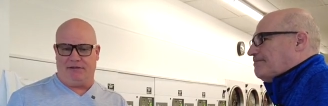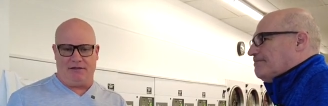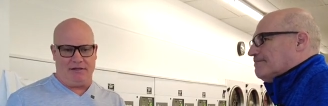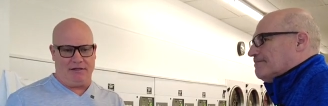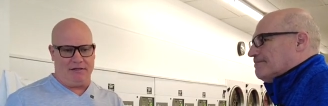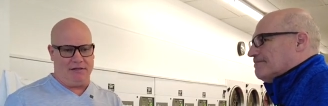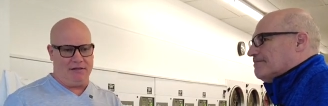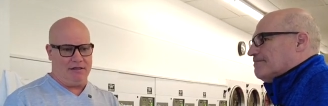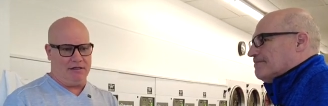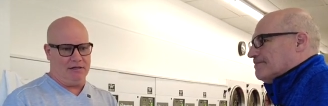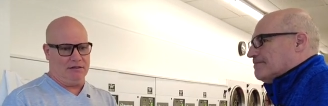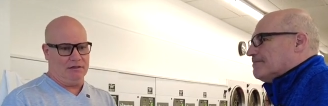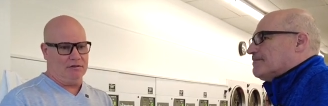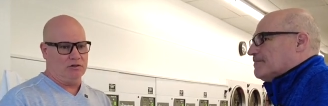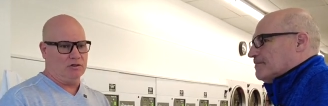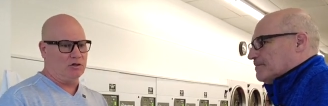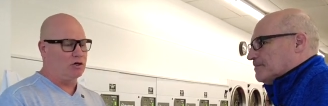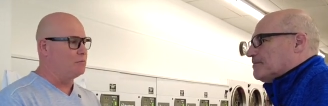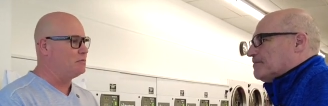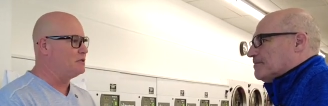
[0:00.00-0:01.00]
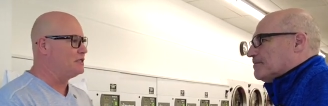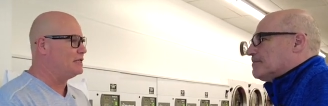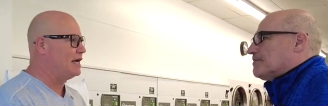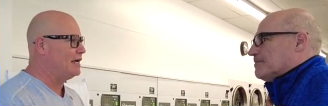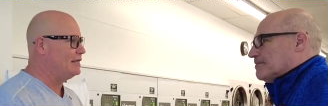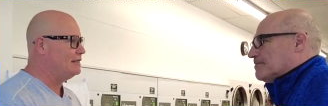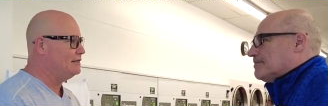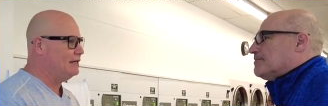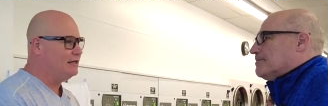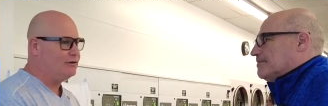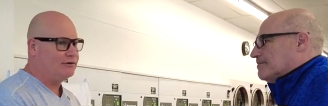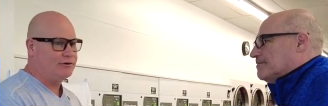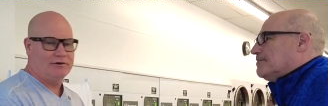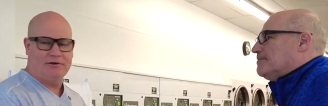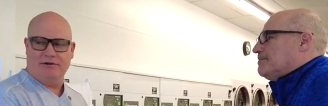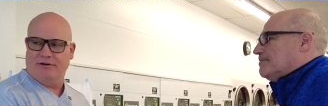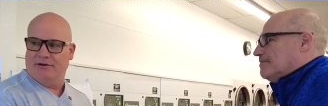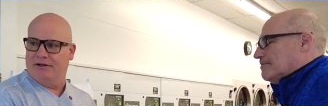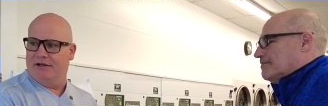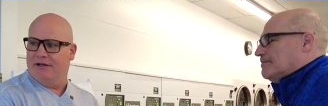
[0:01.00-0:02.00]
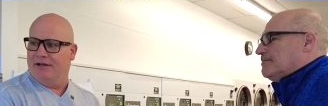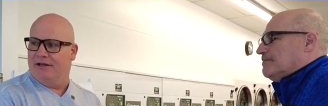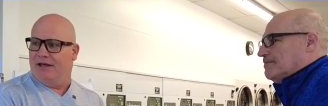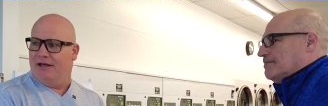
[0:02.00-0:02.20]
Speaker 1: the uh, curbside dinner, mm-hmm. and